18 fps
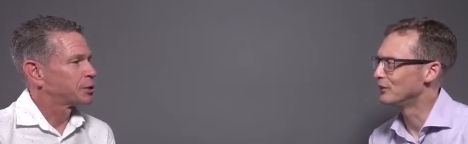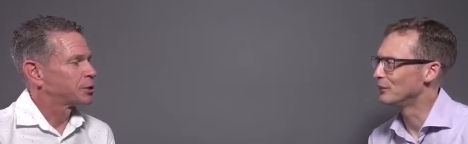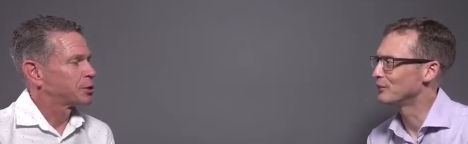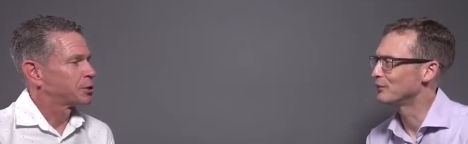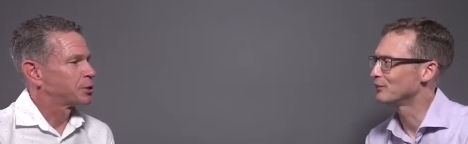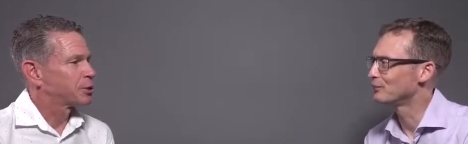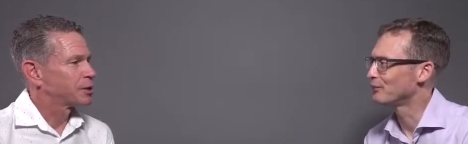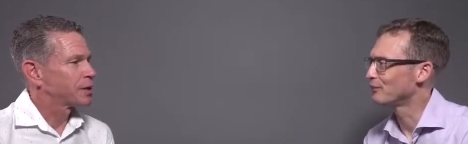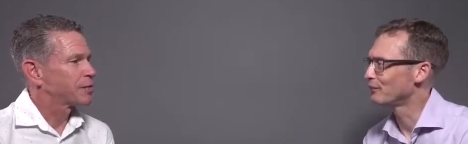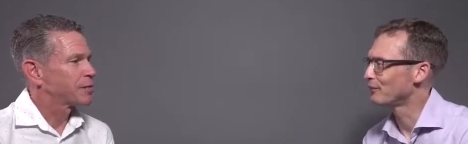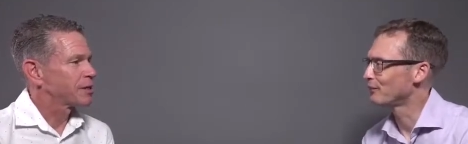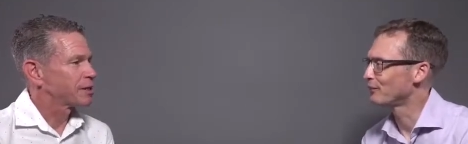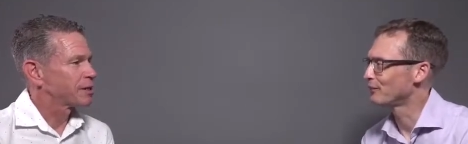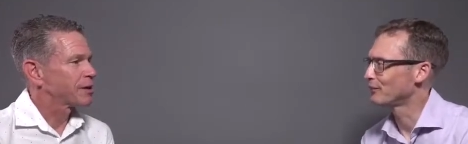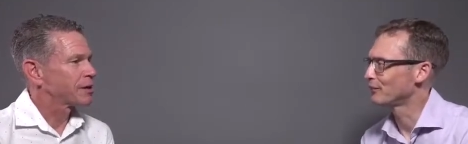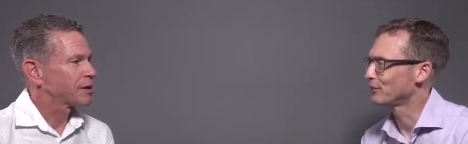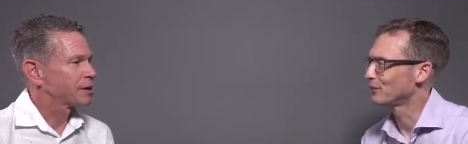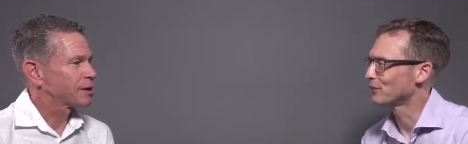Speaker 1: Did you ever
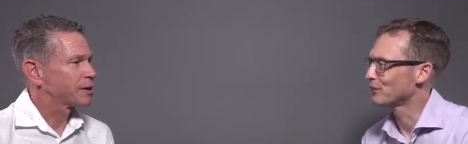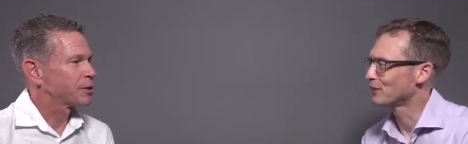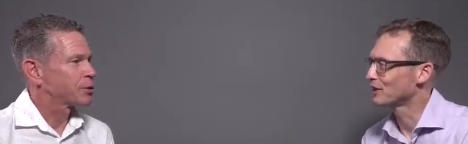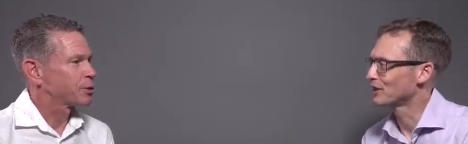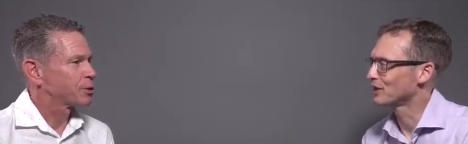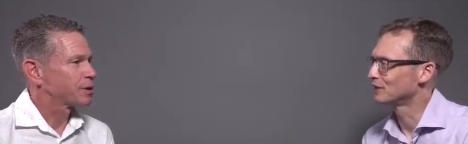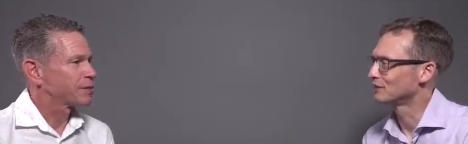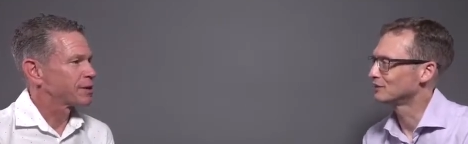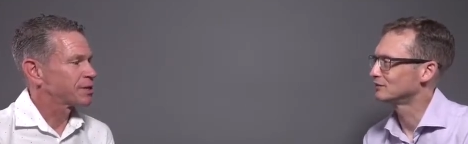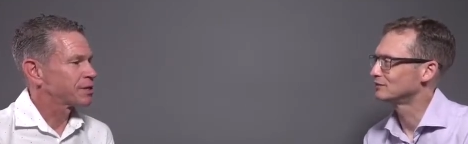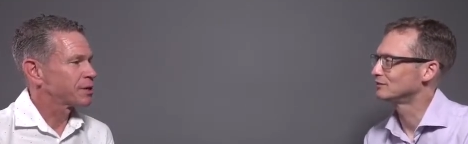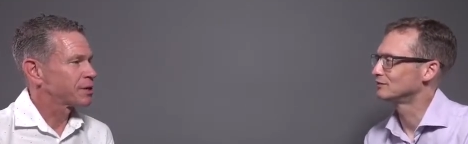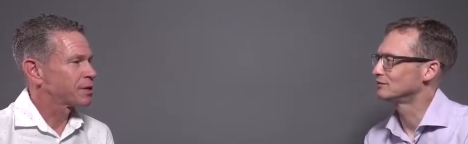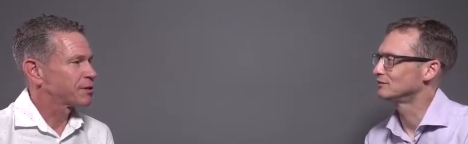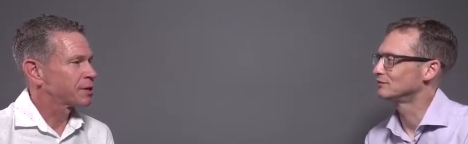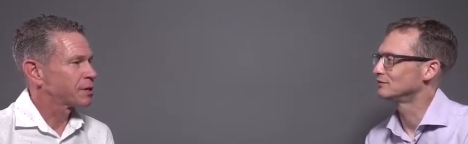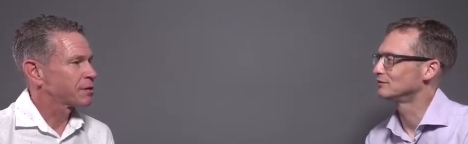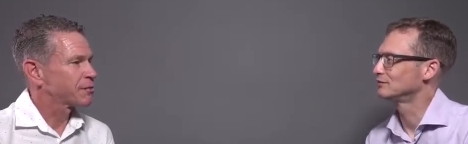think in your investing
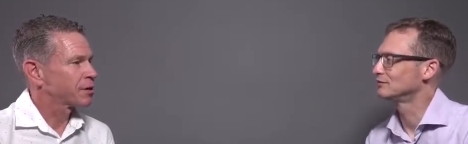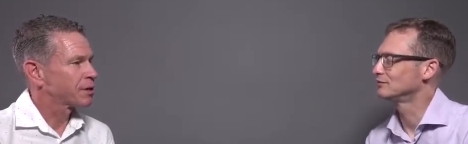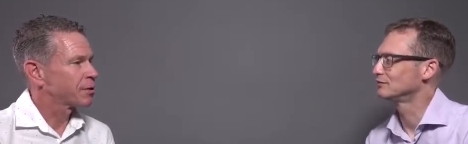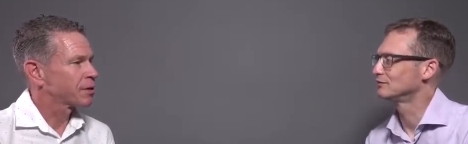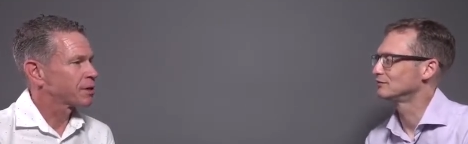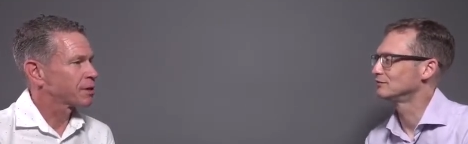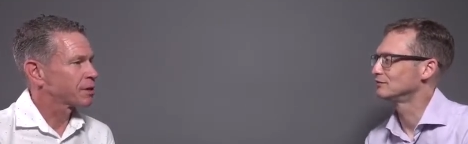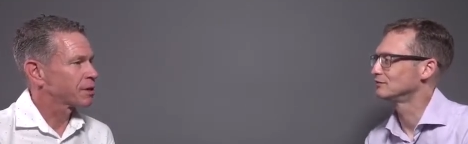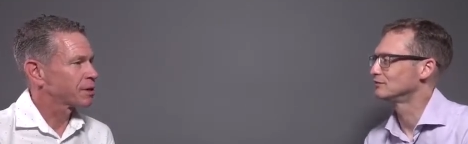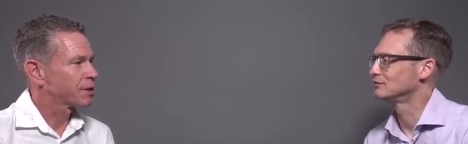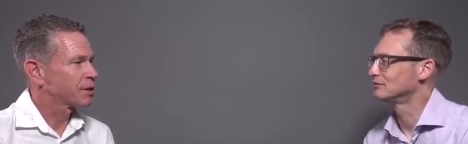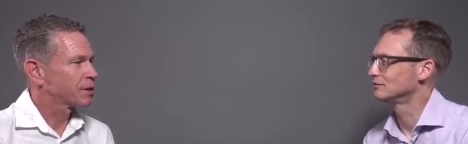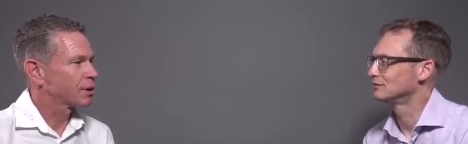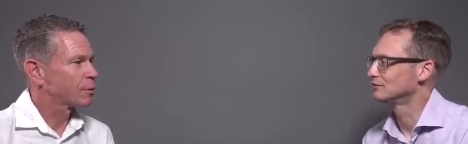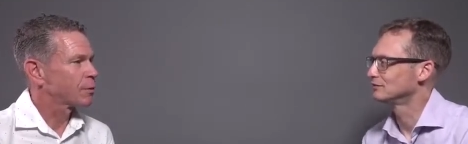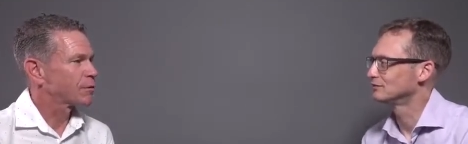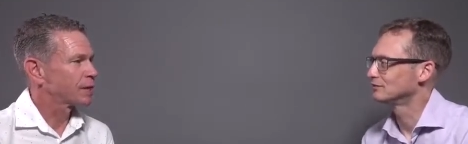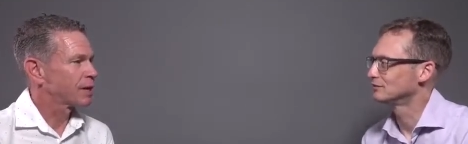career following the
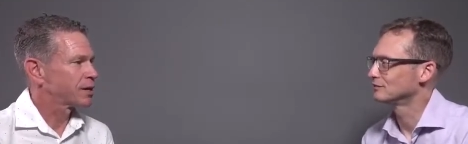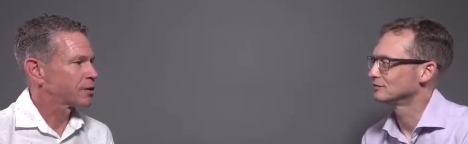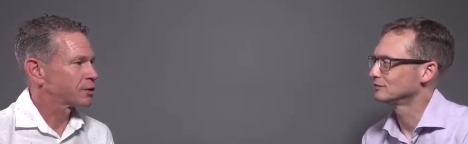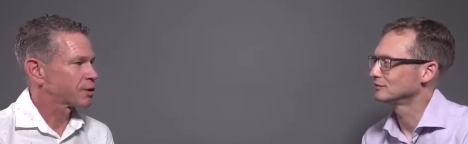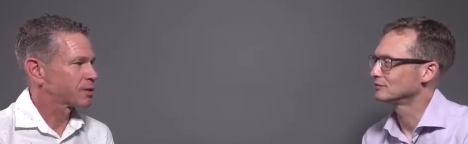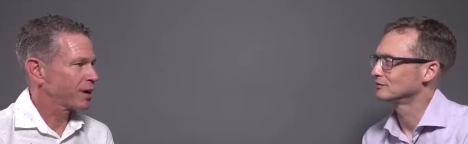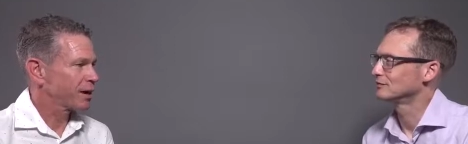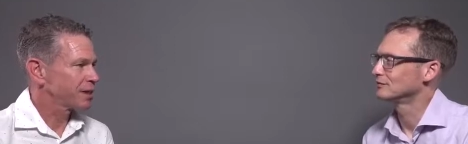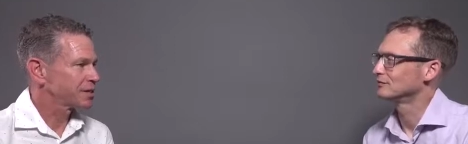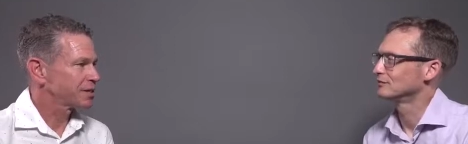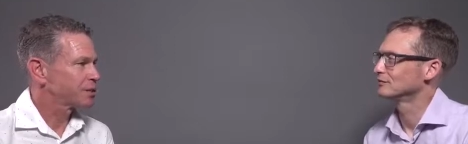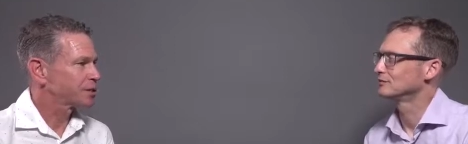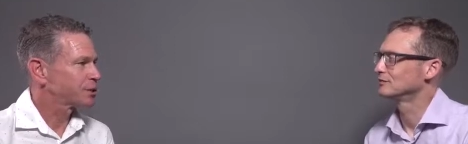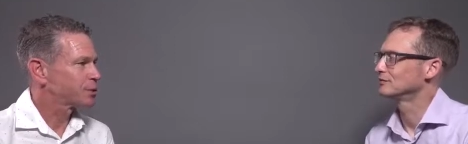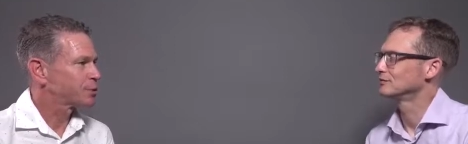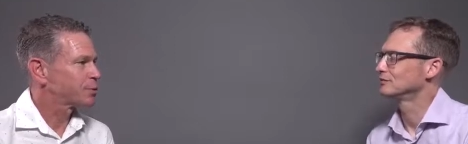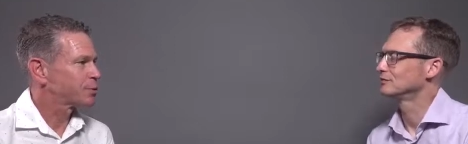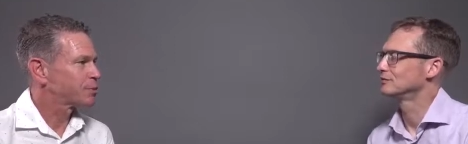global financial crisis
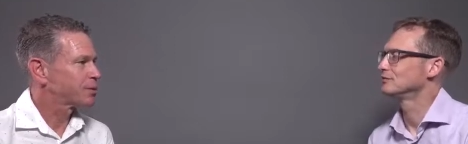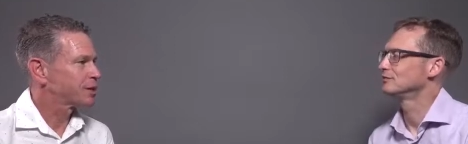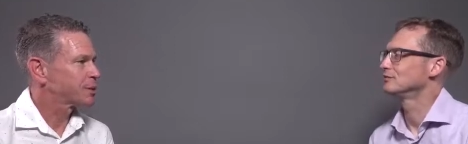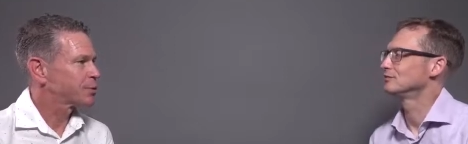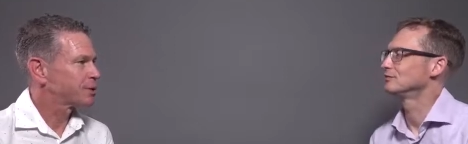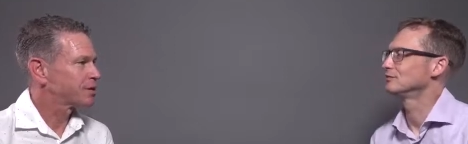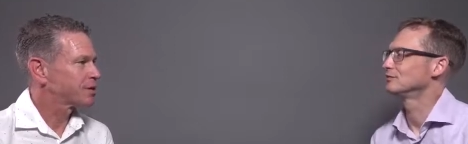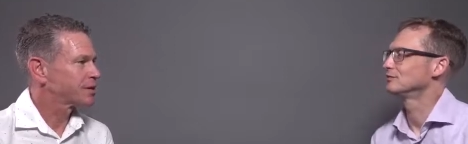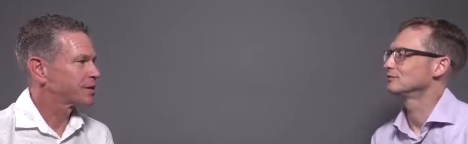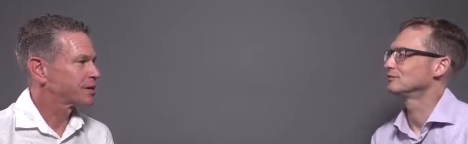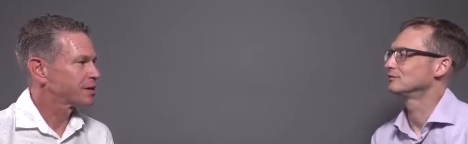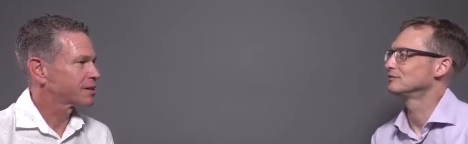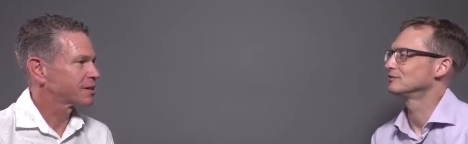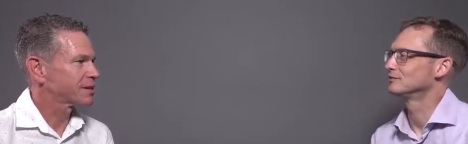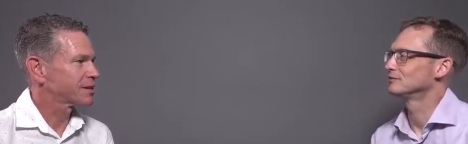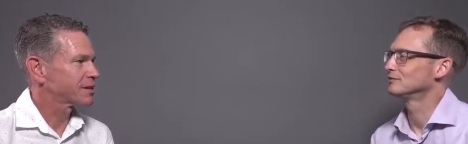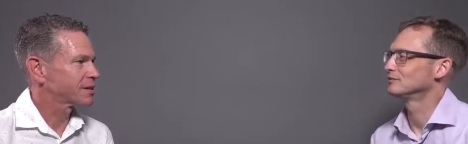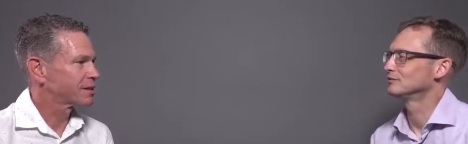that you would be experiencing
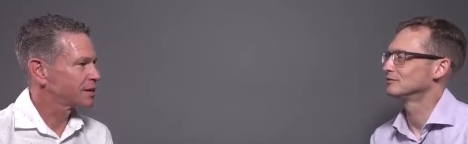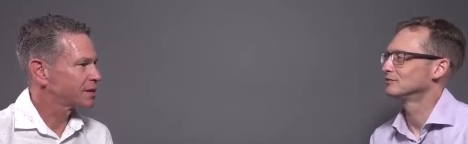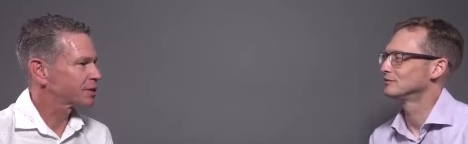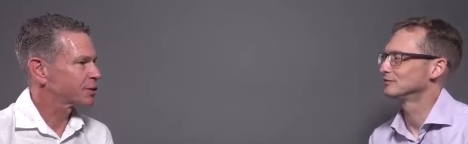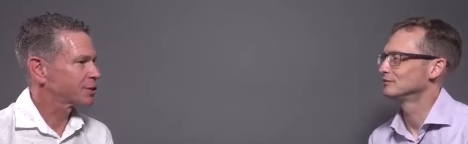these